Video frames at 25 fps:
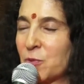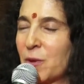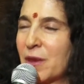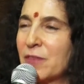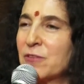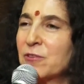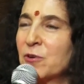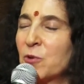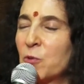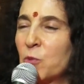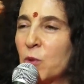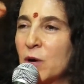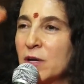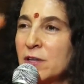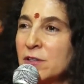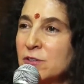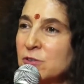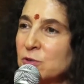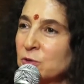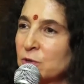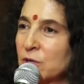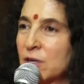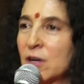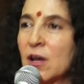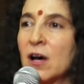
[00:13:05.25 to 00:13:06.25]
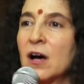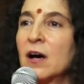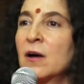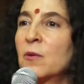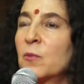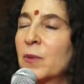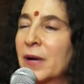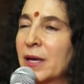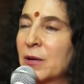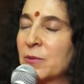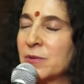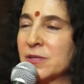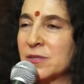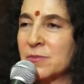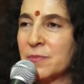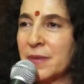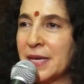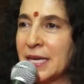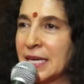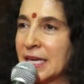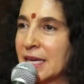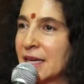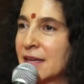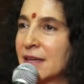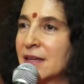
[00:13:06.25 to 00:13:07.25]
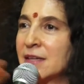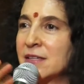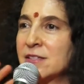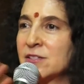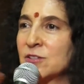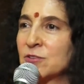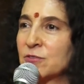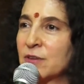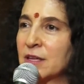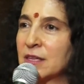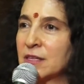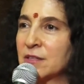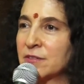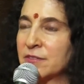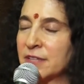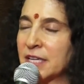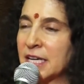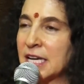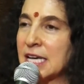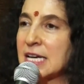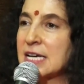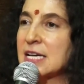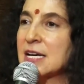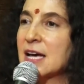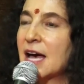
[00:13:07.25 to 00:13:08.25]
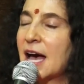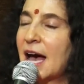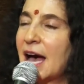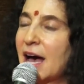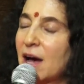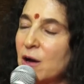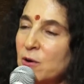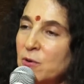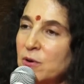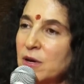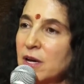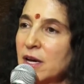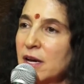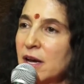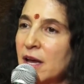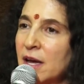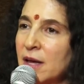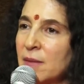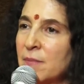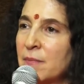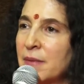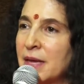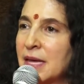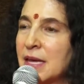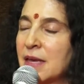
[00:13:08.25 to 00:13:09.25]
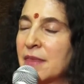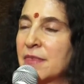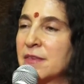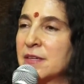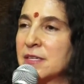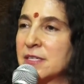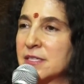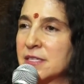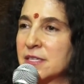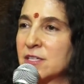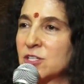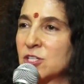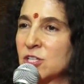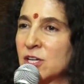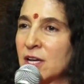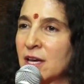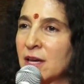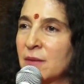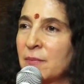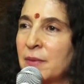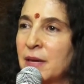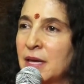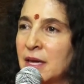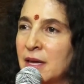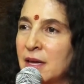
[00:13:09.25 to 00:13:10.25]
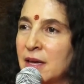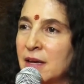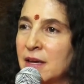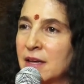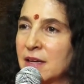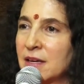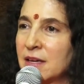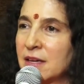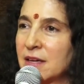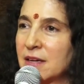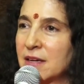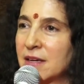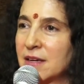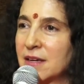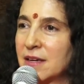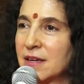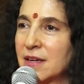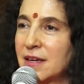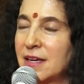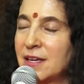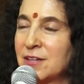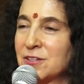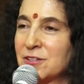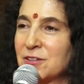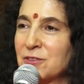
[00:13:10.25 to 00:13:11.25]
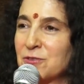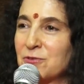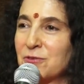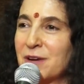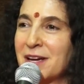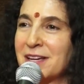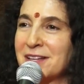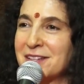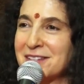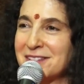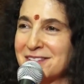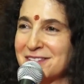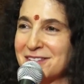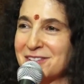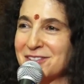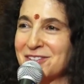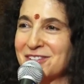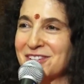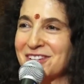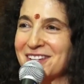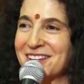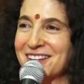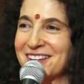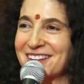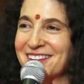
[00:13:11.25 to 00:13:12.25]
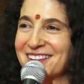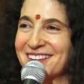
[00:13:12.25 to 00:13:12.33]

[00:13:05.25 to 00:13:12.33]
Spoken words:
Whether it was or not when I was making it is irrelevant. How can I make the decision I made into the right decision?